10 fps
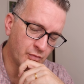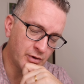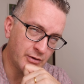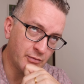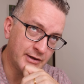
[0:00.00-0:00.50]

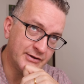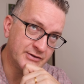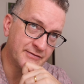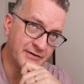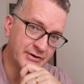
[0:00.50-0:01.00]

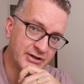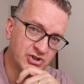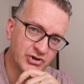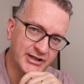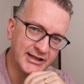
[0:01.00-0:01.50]
use a very
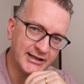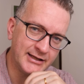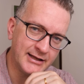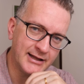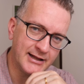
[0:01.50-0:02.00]

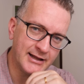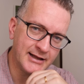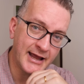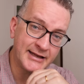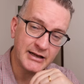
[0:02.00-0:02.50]
tricky
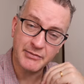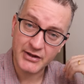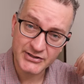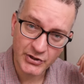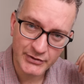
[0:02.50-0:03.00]

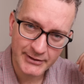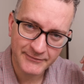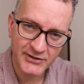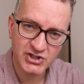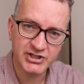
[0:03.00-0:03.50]
AWS only
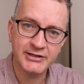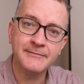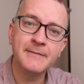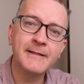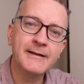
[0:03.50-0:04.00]
feature.